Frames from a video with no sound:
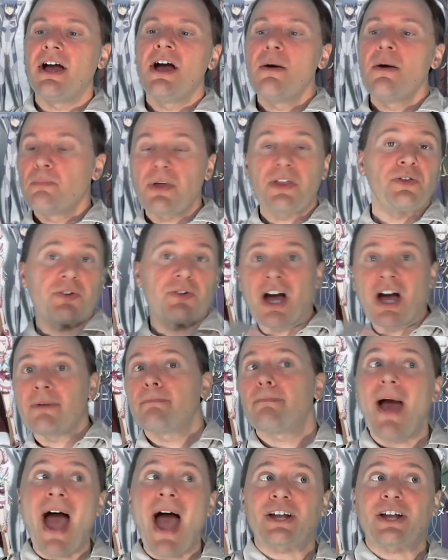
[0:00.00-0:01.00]
but then you cut
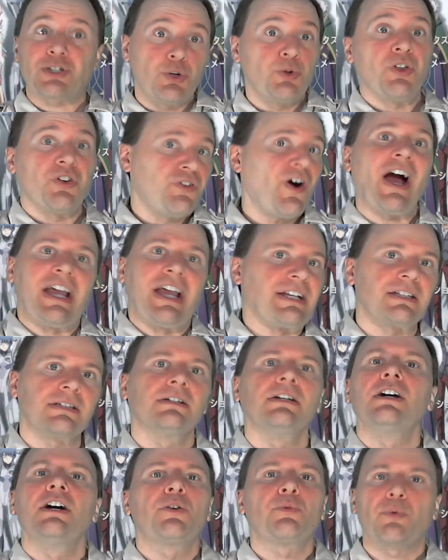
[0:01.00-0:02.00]
back to the fight,
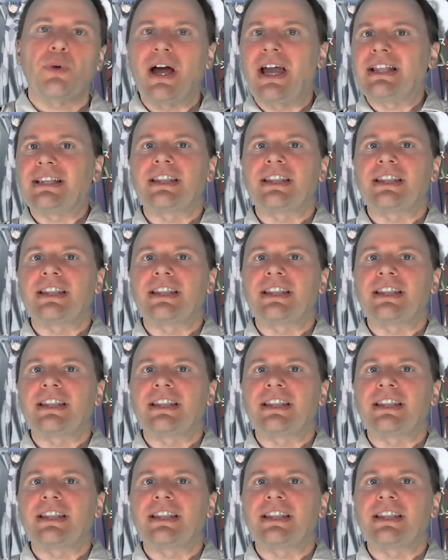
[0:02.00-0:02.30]
right?